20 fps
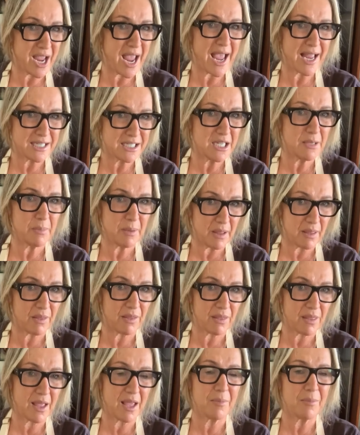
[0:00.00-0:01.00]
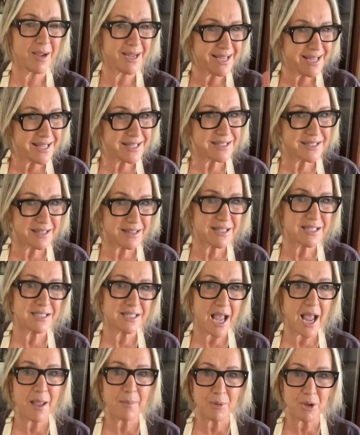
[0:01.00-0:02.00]
anti-pith, and my kids are the
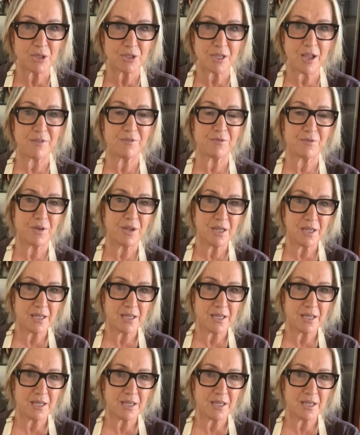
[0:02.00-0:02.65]
same because I've